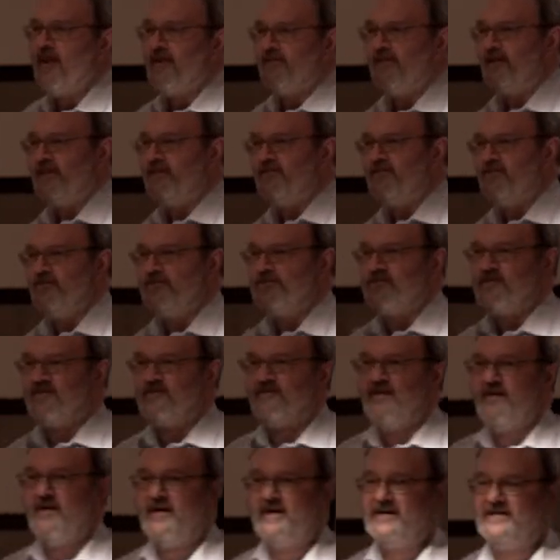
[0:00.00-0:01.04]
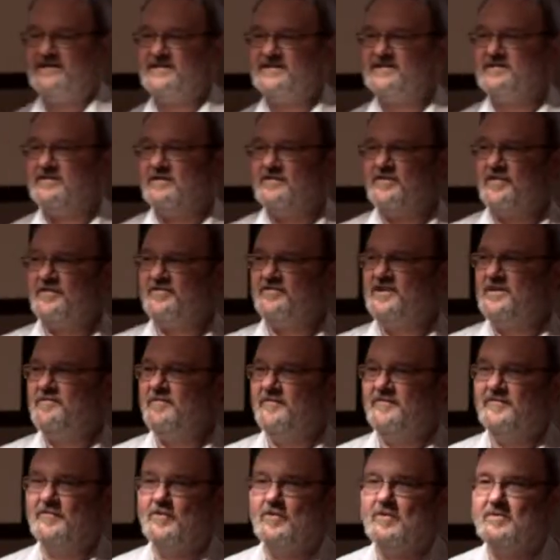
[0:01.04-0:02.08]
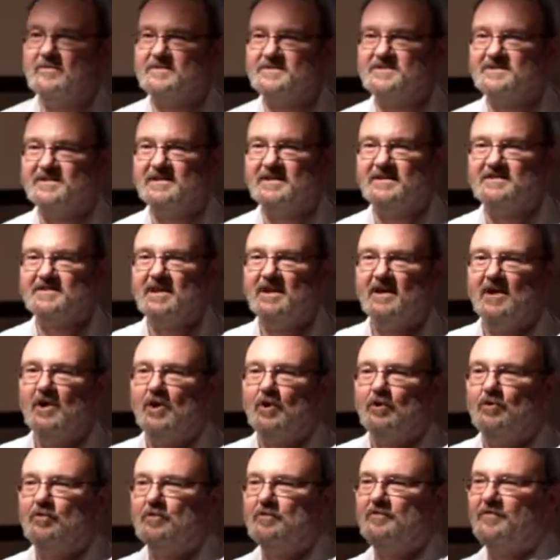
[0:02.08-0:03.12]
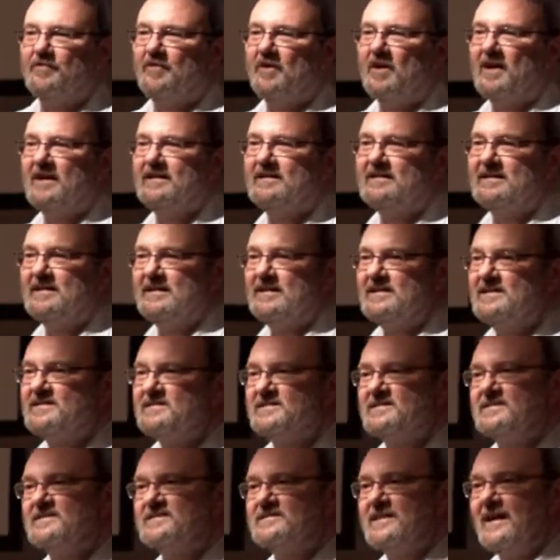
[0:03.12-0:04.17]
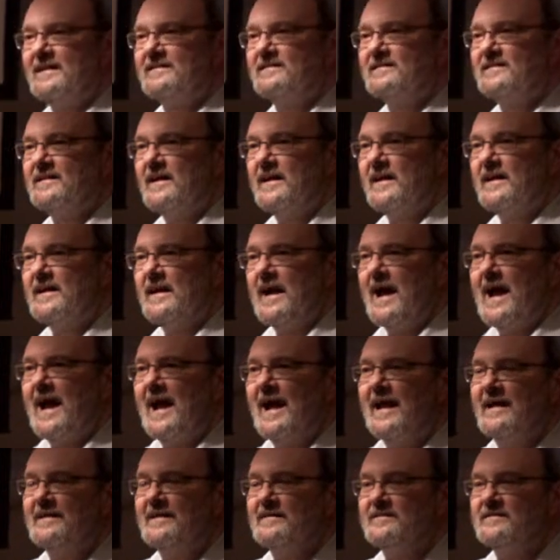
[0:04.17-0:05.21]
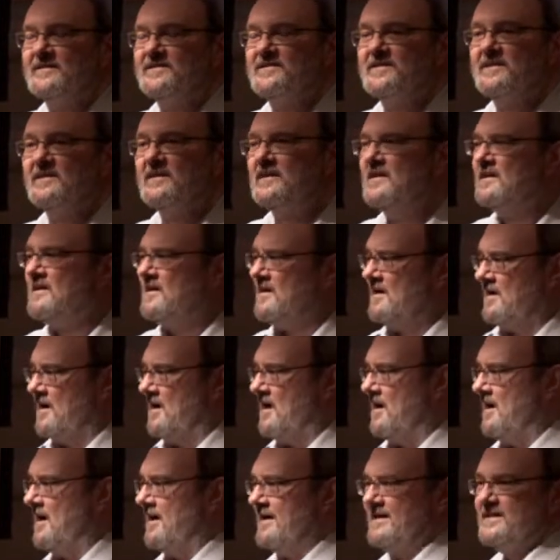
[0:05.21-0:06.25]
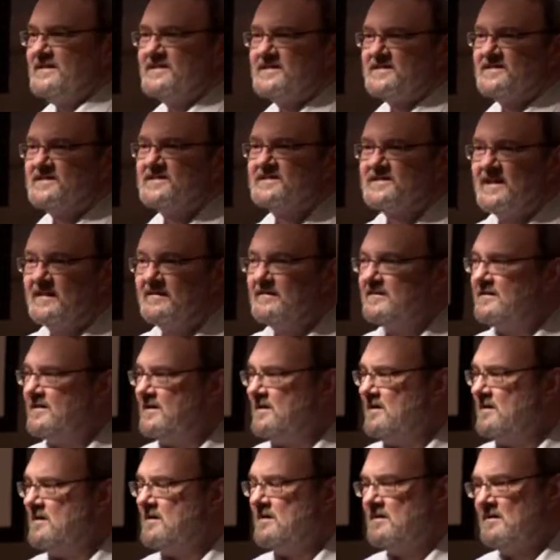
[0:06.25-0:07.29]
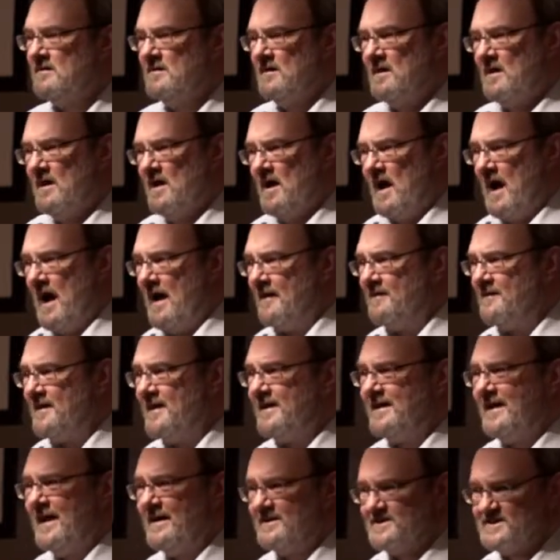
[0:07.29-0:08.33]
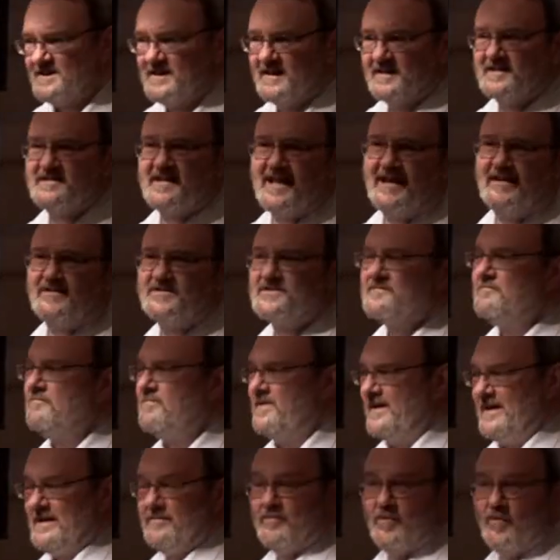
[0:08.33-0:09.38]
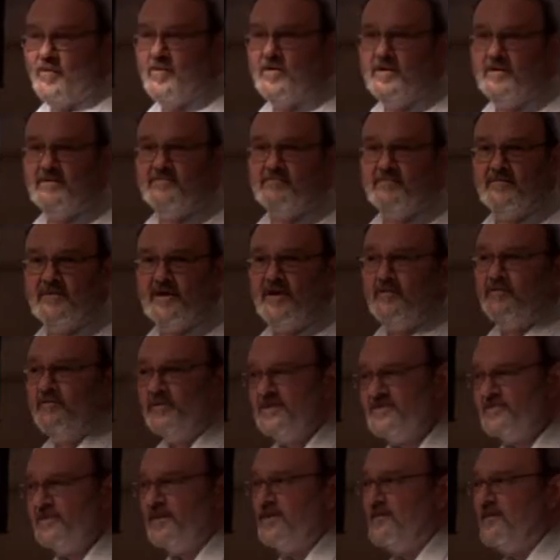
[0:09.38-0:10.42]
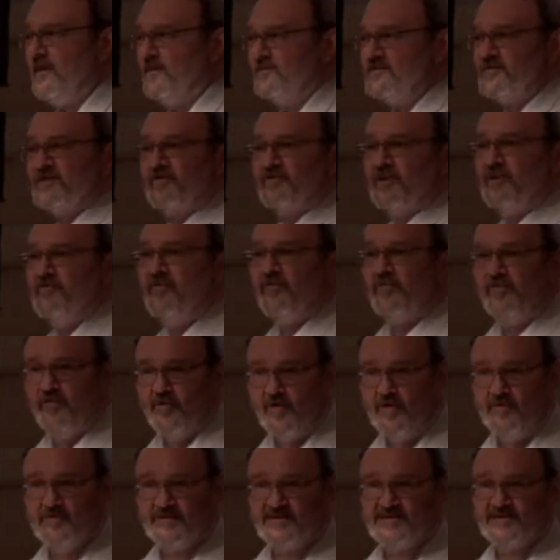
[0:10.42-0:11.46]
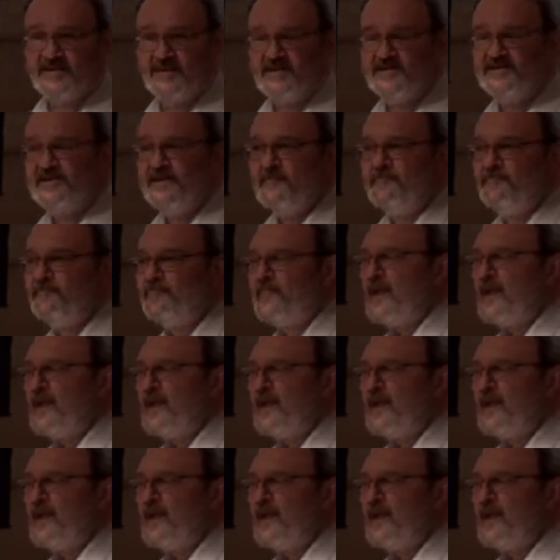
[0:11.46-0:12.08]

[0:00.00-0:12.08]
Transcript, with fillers: They do it at night, three performances, Good Friday, Easter Saturday and uh, Easter Sunday, and they get 6,000 people between those three performances.